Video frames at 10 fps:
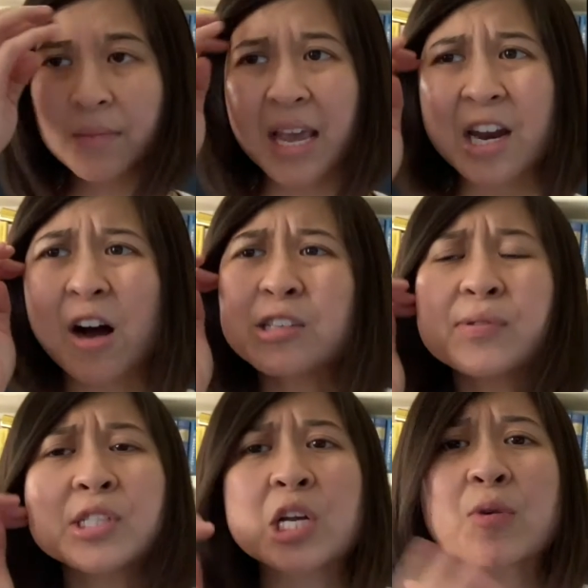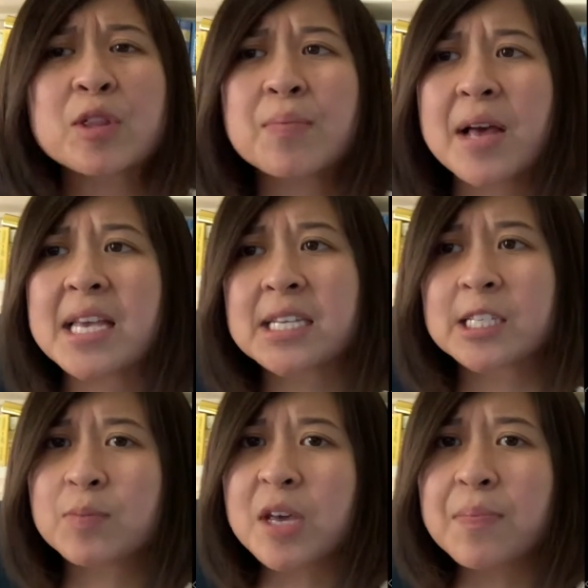And also in general, the place and
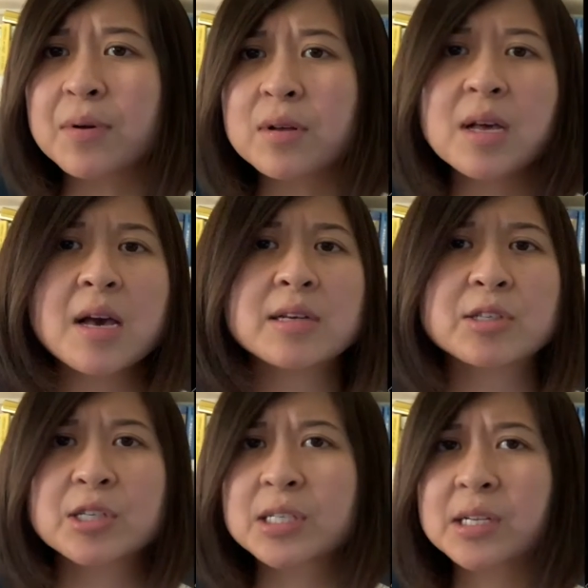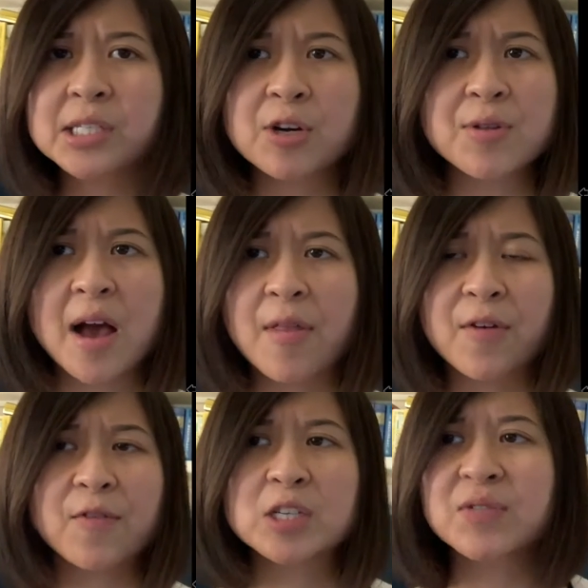its people. So just consider that in
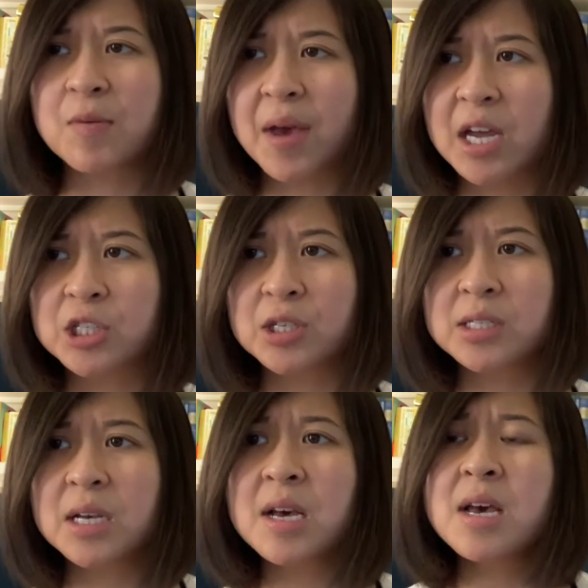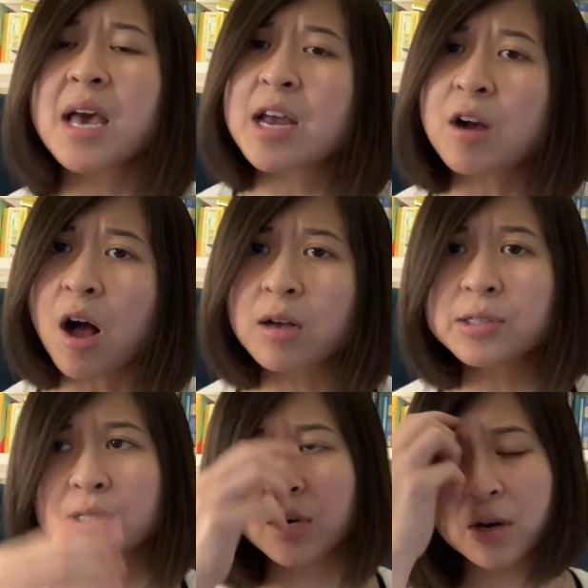the first few pages. And
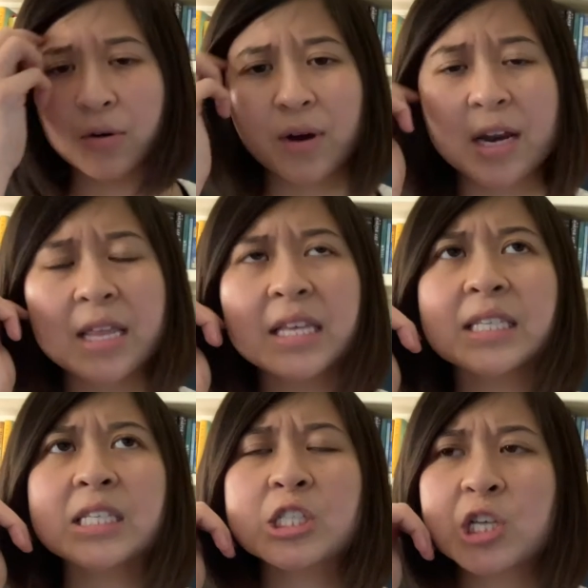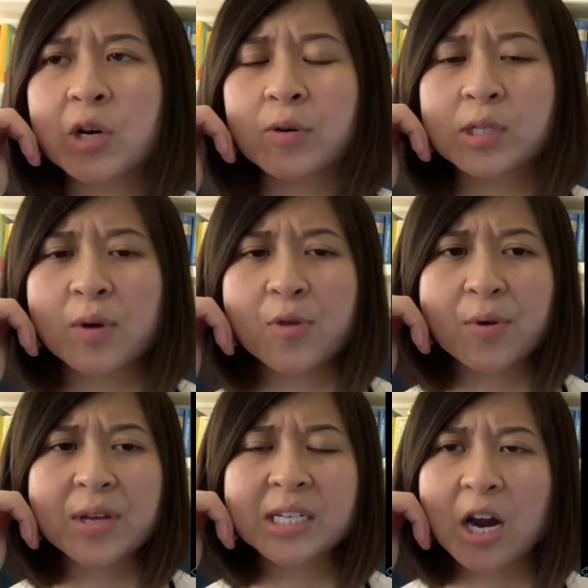also, and this is in general as well
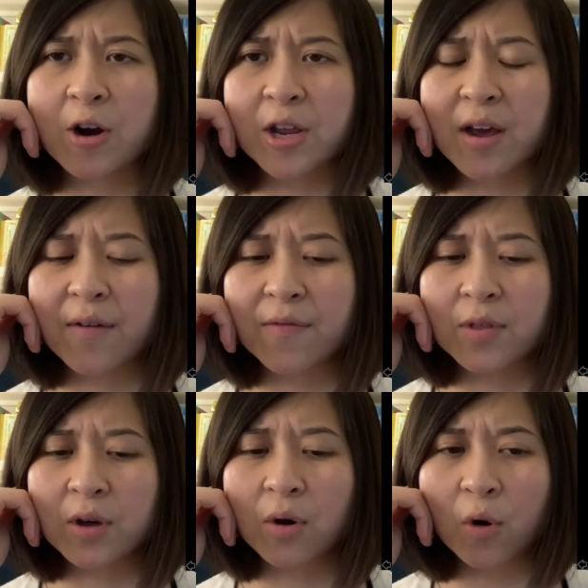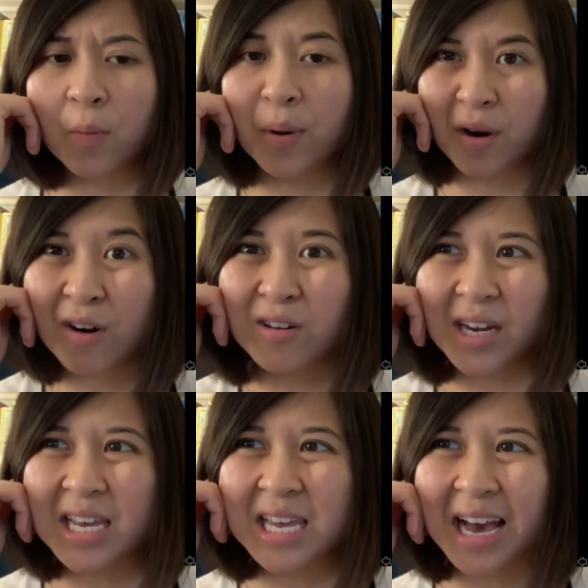throughout the entirety of the whole part,
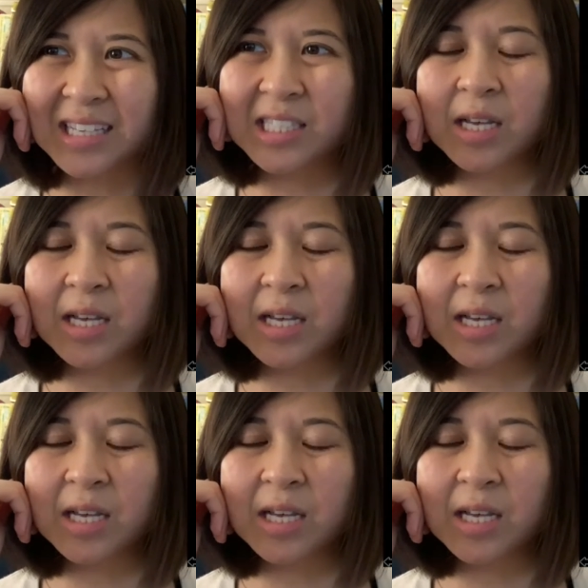I guess,